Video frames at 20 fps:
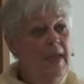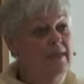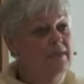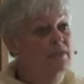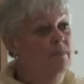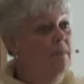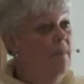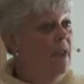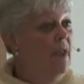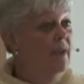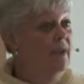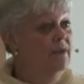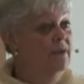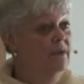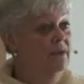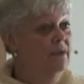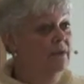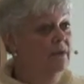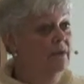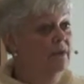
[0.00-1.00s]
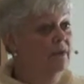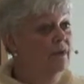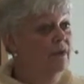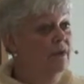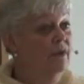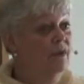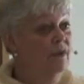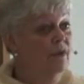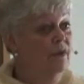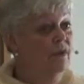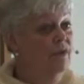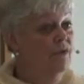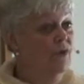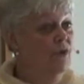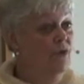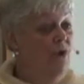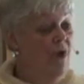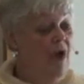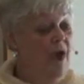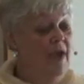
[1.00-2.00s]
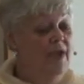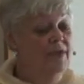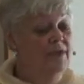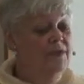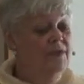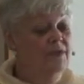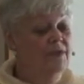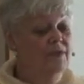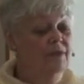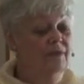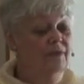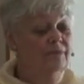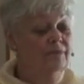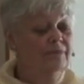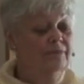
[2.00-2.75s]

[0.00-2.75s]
has met the Christ?